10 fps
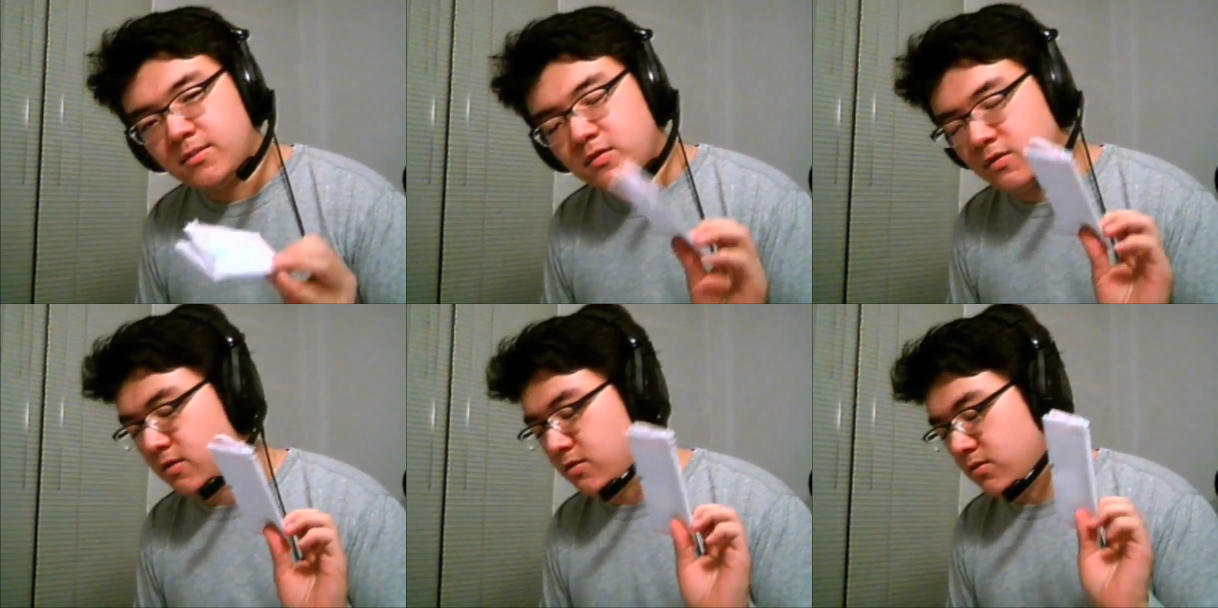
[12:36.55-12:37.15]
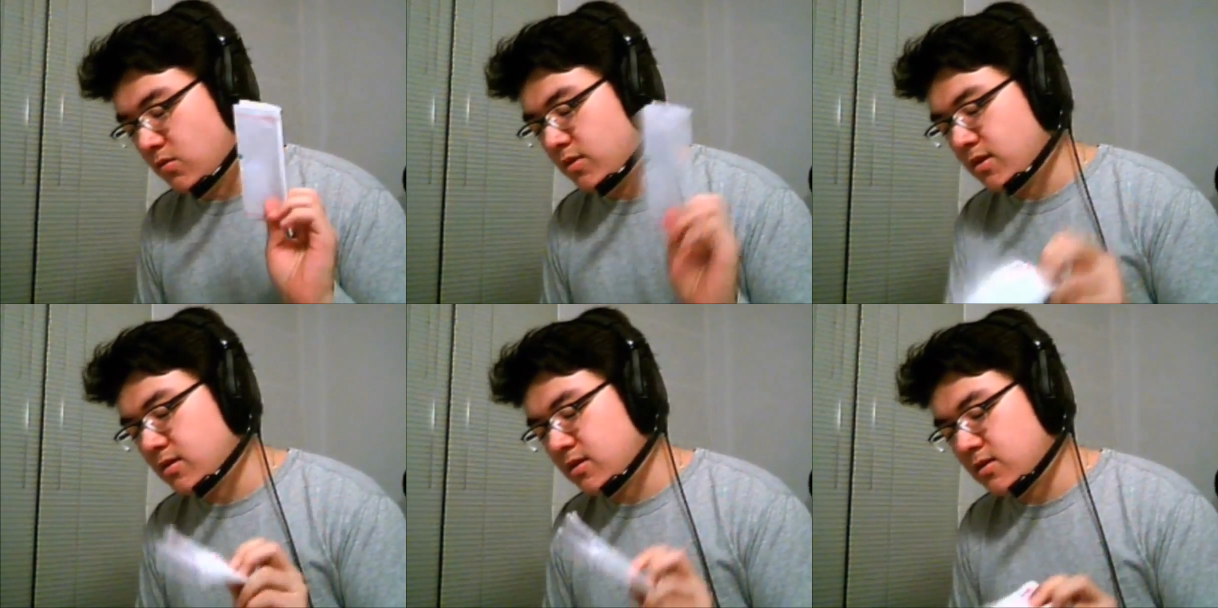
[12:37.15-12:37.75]
So one
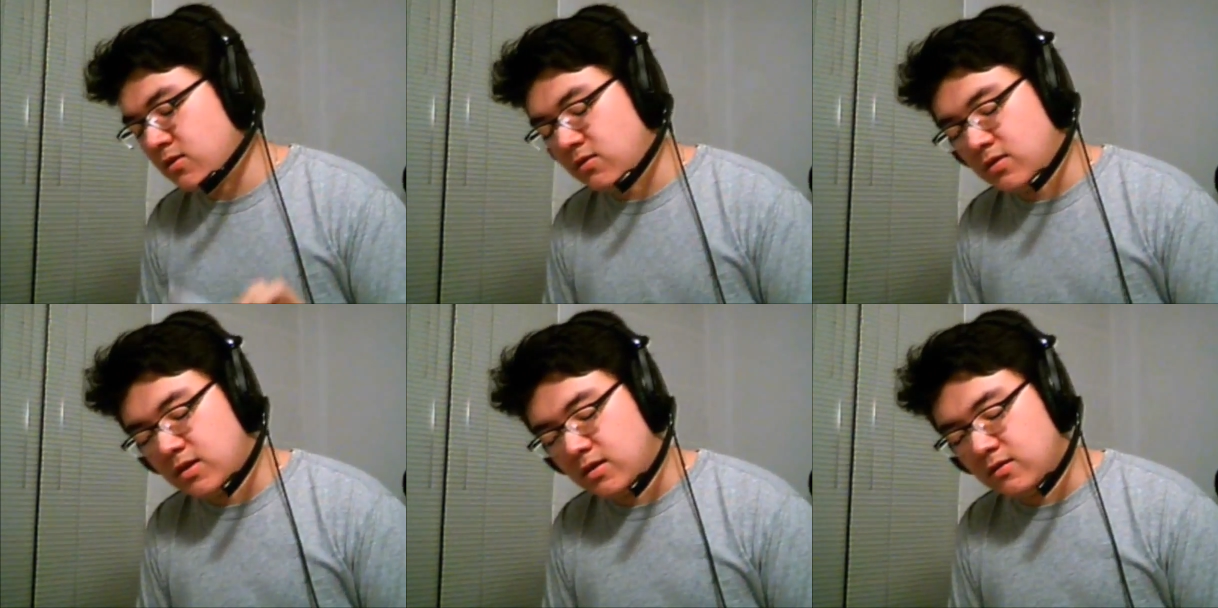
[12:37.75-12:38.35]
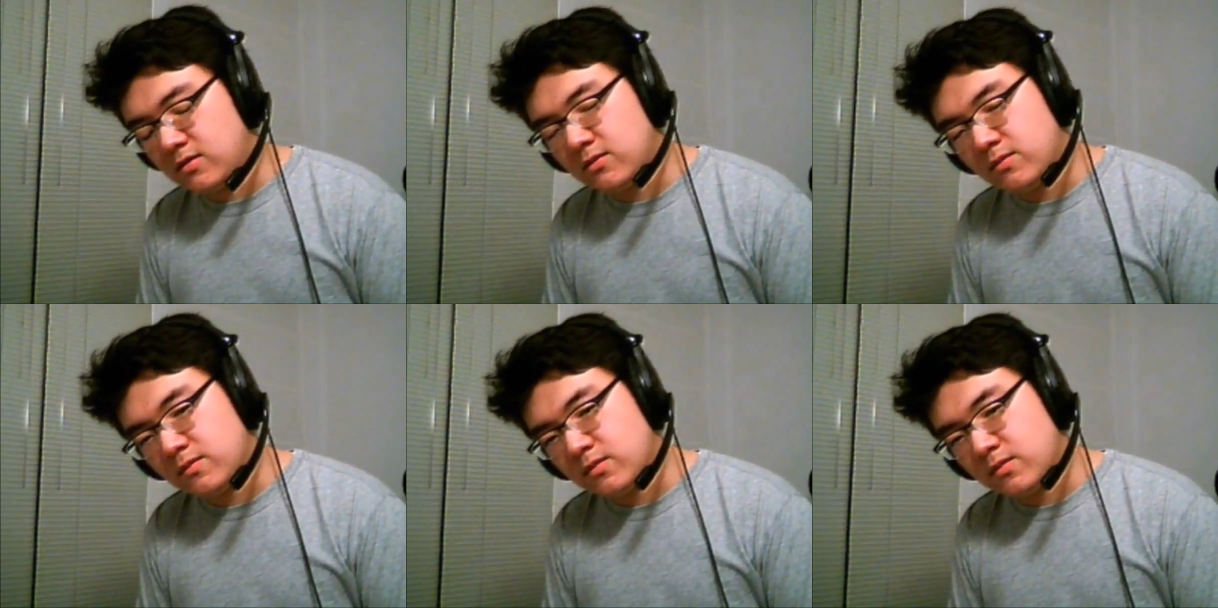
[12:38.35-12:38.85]
of those things,